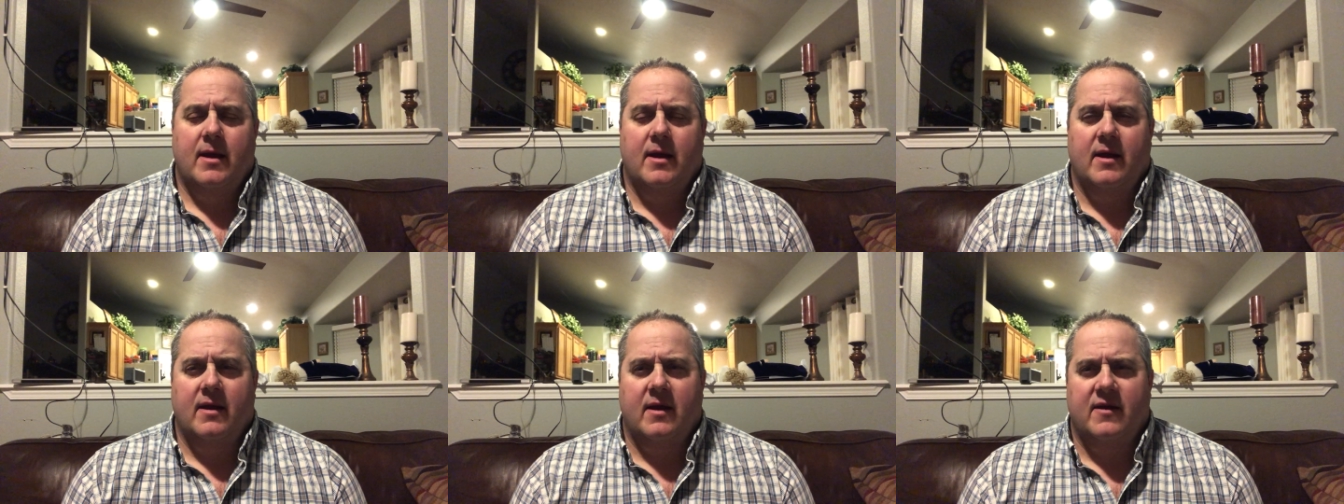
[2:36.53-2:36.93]

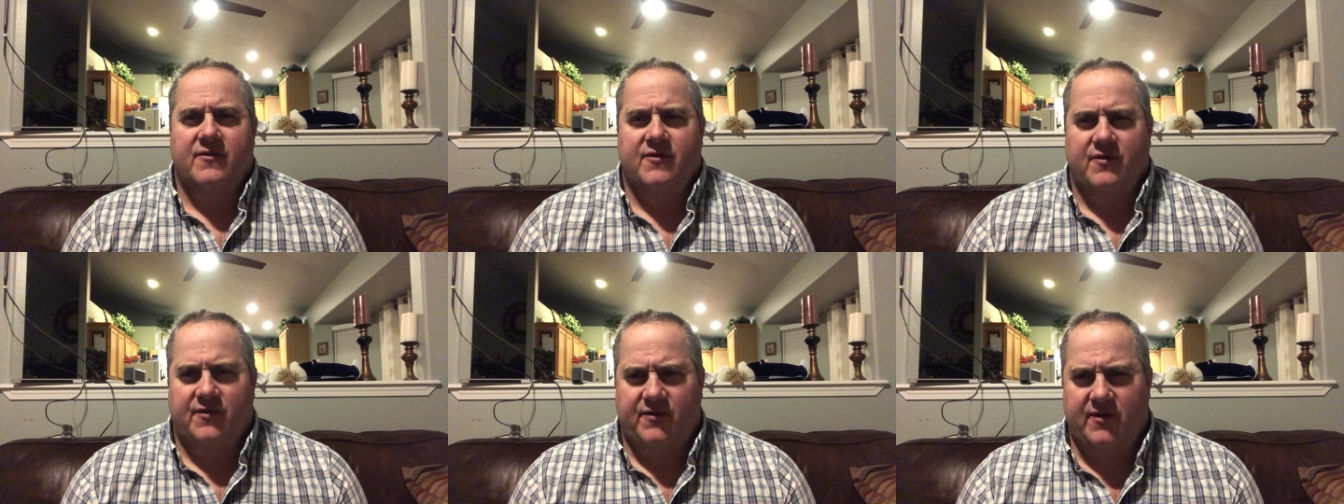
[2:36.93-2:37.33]
and
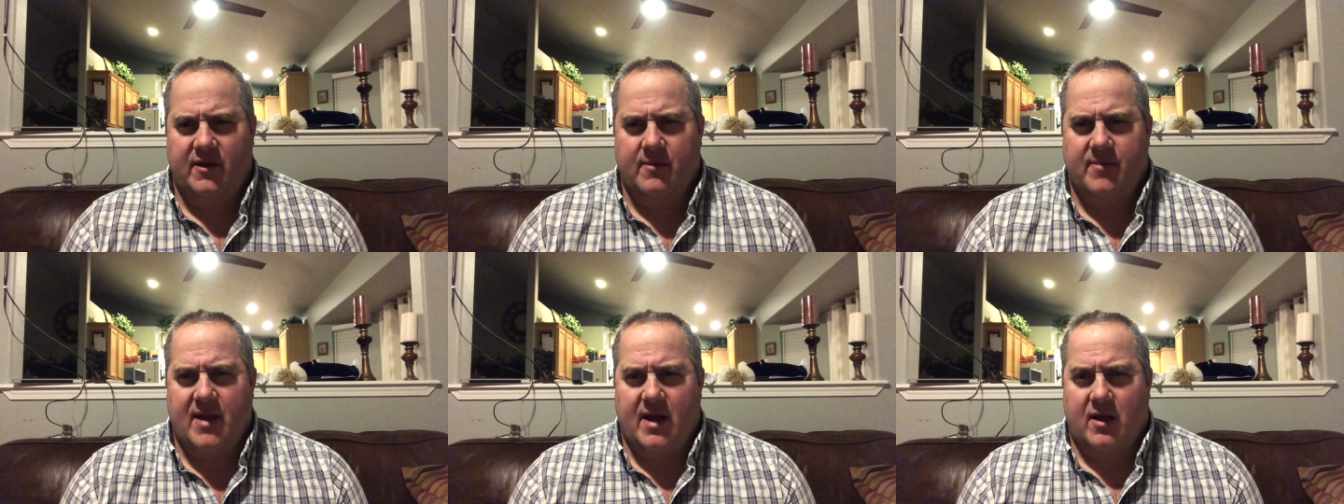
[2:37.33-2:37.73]
as you
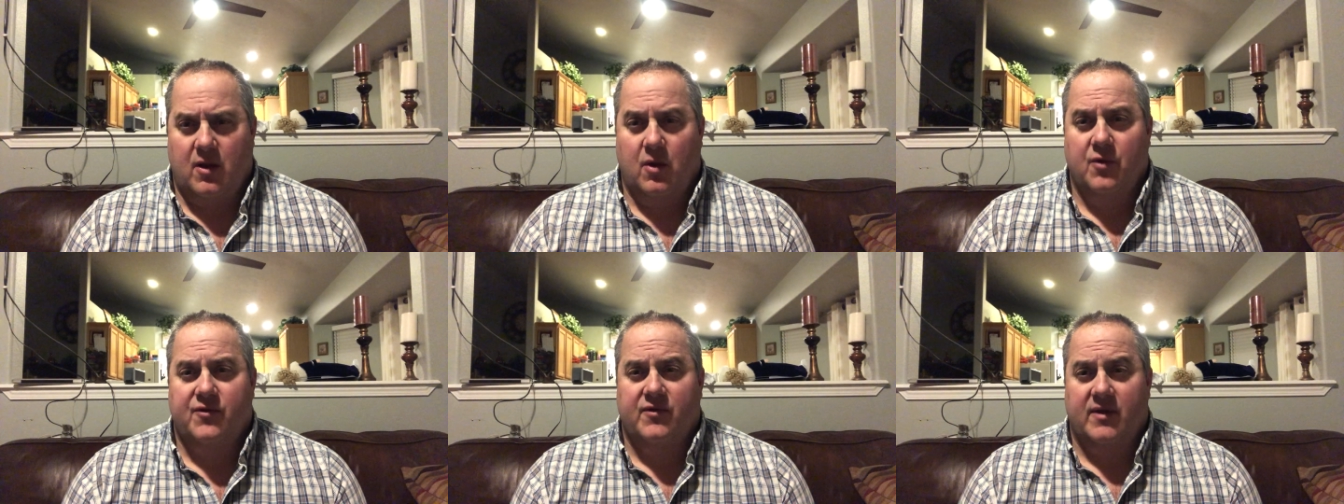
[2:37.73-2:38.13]
see him that
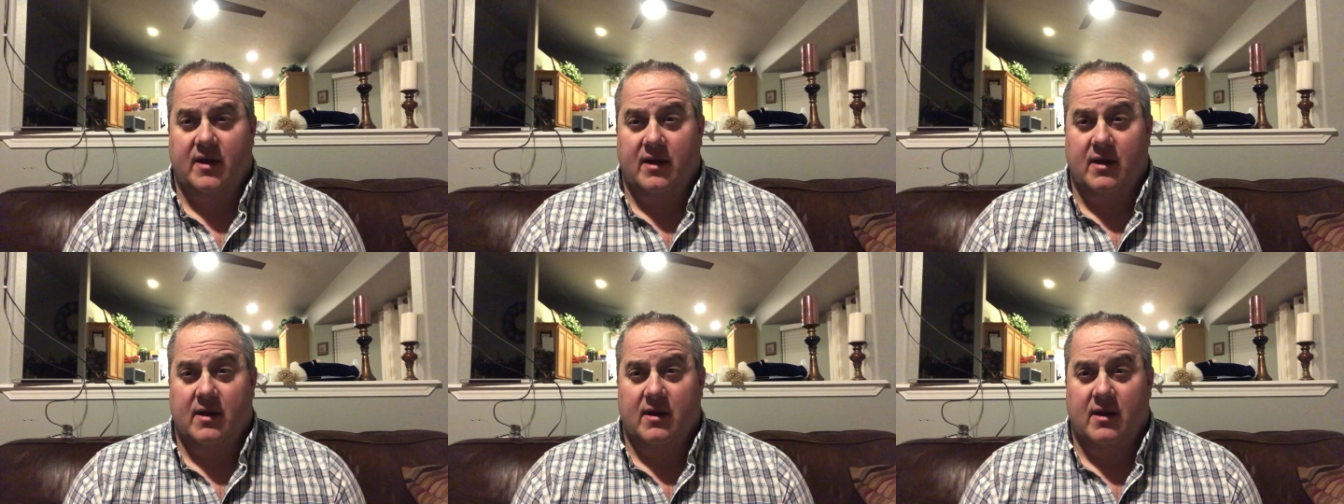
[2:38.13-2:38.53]

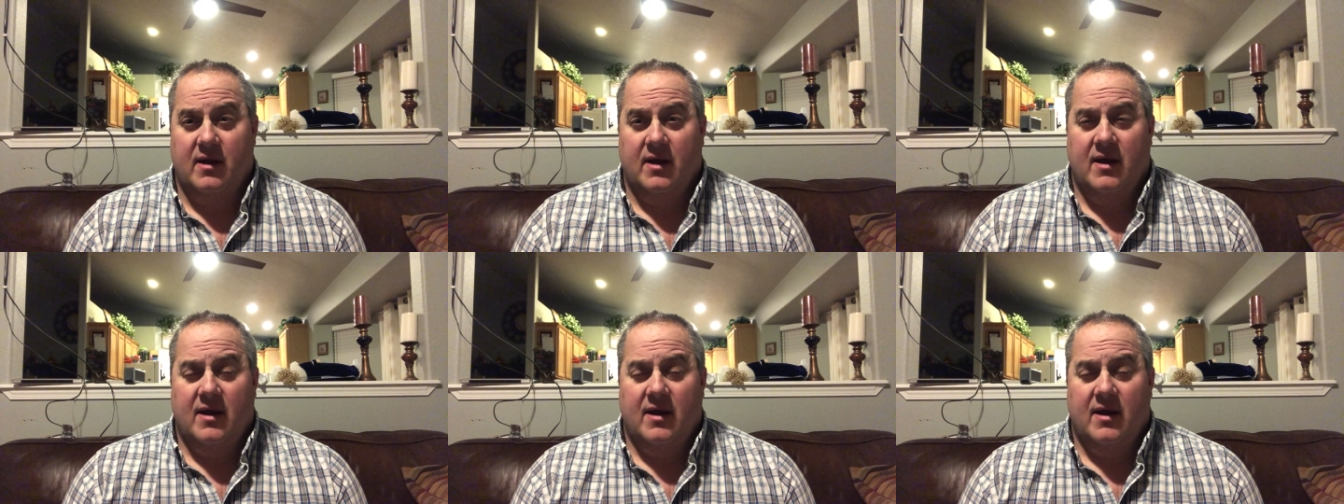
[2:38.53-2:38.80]
closely and